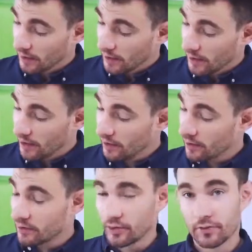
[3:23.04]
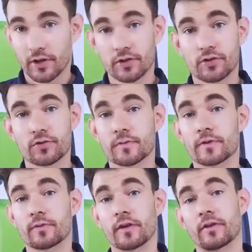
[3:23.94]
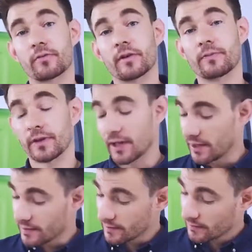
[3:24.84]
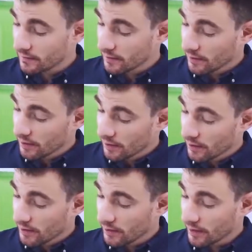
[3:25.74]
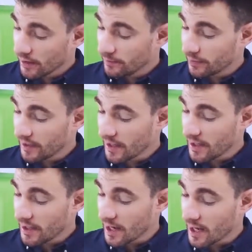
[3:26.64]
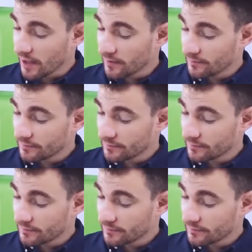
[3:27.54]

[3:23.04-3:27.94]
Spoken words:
Here you can choose between 3 plans. Click Plan A.